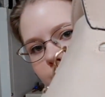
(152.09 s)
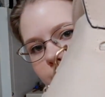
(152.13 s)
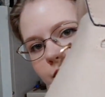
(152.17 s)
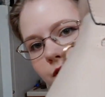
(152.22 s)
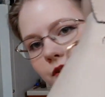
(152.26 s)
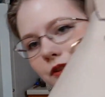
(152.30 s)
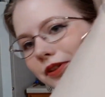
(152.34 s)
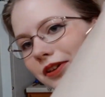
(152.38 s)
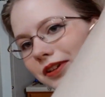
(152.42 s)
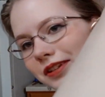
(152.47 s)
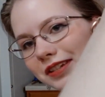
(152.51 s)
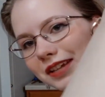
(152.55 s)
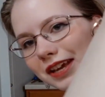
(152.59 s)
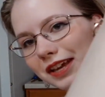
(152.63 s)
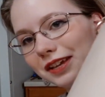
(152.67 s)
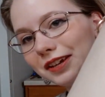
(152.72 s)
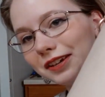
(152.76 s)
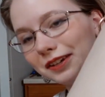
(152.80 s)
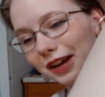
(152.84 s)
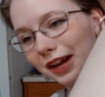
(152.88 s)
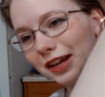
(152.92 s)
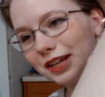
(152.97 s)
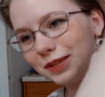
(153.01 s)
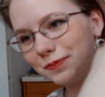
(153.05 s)
So you can take
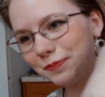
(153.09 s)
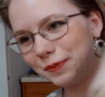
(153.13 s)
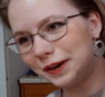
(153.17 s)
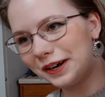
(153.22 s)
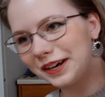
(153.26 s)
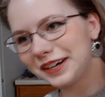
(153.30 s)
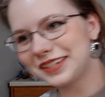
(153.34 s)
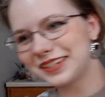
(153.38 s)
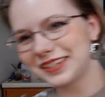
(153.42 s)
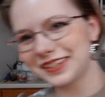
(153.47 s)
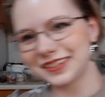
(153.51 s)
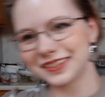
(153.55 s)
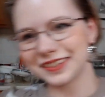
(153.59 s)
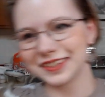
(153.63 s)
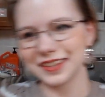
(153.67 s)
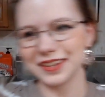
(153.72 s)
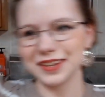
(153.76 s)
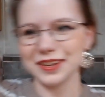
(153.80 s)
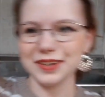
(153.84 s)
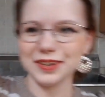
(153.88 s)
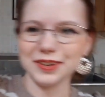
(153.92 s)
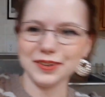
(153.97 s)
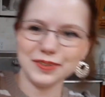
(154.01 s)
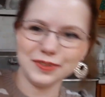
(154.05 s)
your nice purse
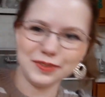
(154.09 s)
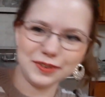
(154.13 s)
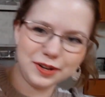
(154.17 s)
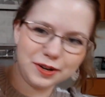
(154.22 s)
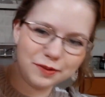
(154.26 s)
or